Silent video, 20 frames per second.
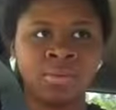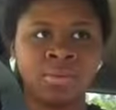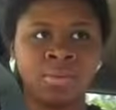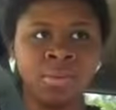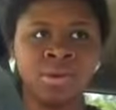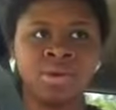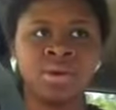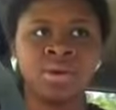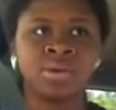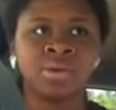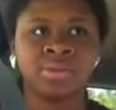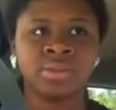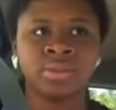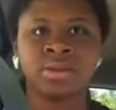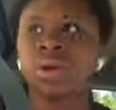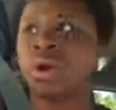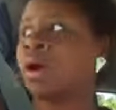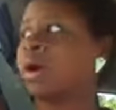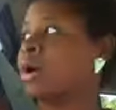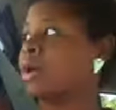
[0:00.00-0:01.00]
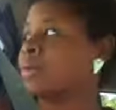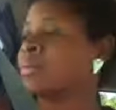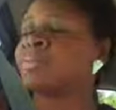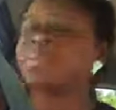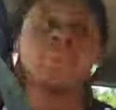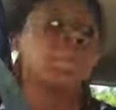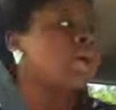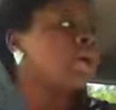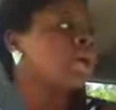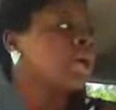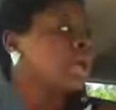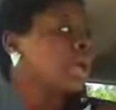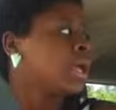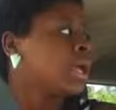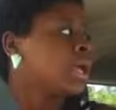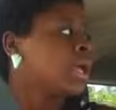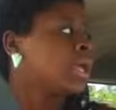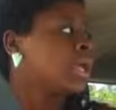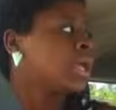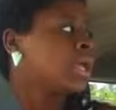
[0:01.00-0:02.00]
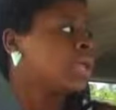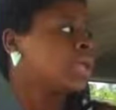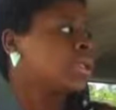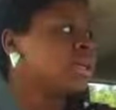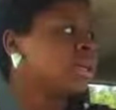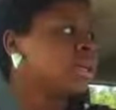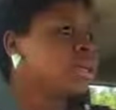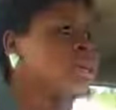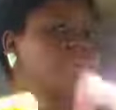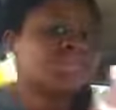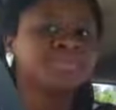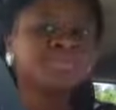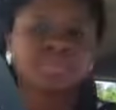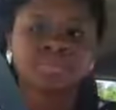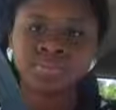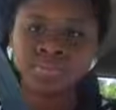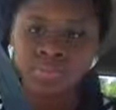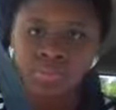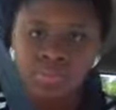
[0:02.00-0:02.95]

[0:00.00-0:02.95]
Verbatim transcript: window in the car and um